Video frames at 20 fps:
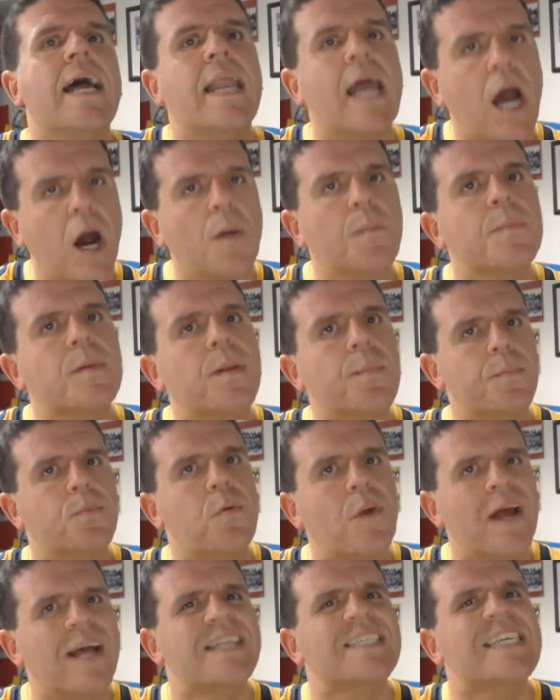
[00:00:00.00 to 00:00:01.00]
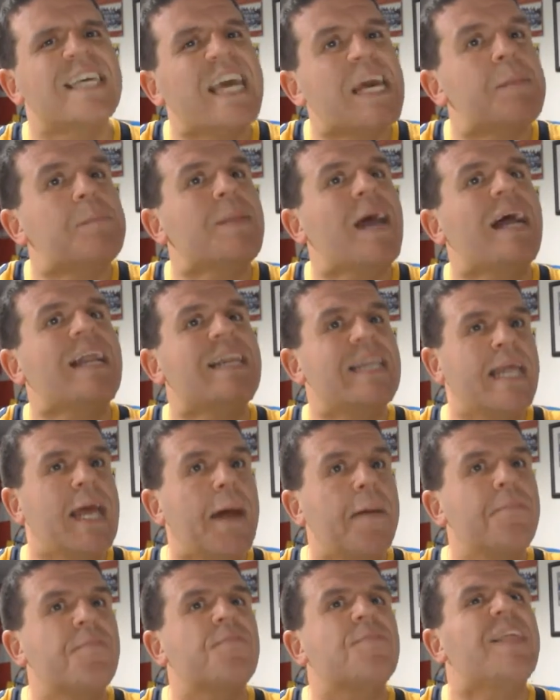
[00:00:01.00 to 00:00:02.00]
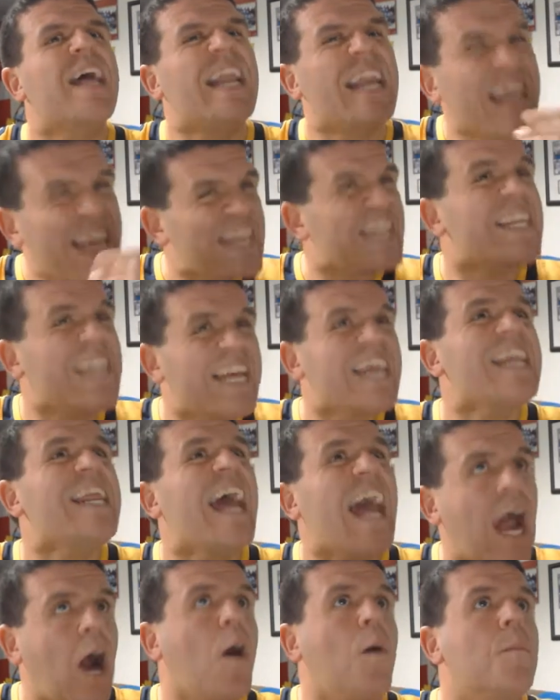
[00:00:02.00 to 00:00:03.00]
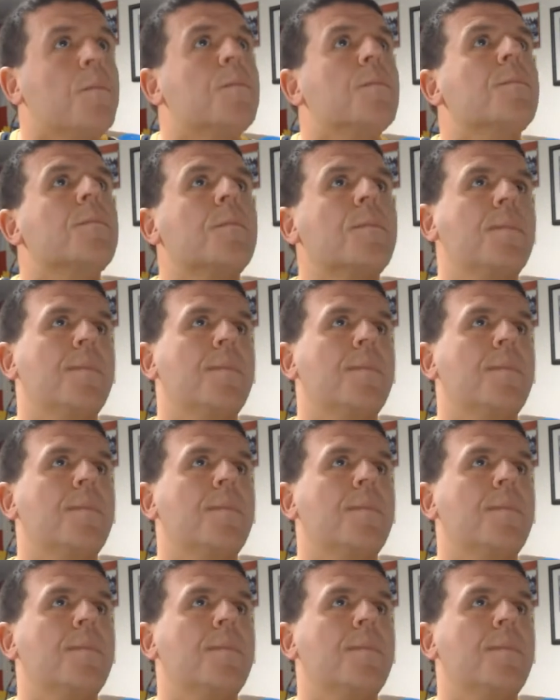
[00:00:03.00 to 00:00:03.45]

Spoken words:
and help the Preds keep that depth that he did help